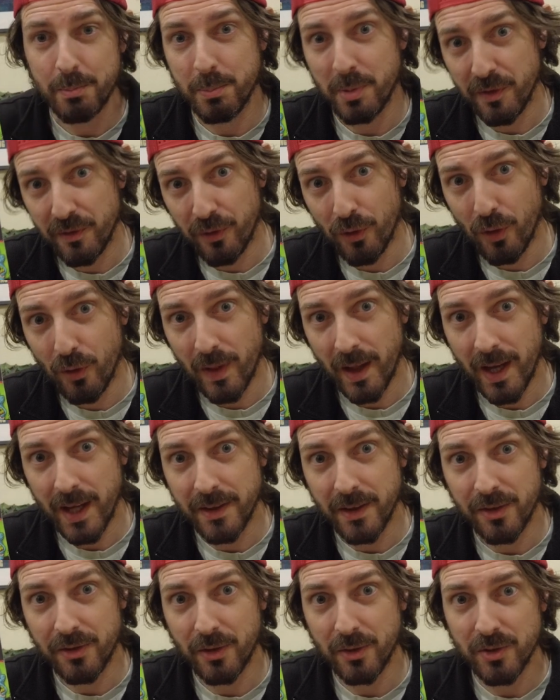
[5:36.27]
before that
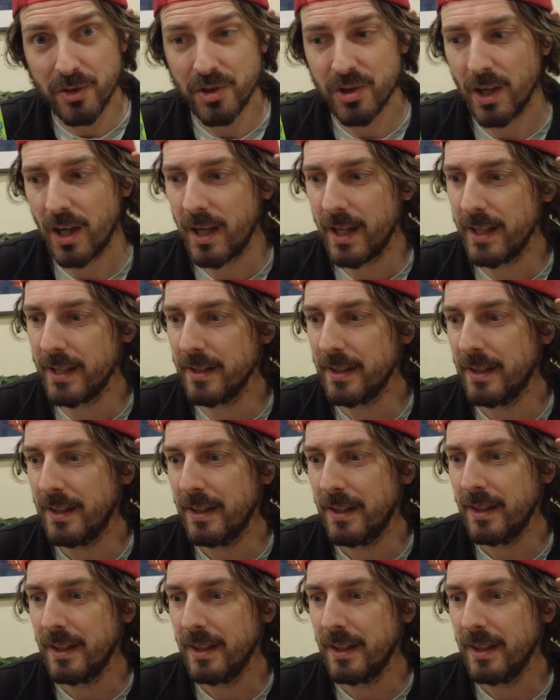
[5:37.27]
in the sunshine.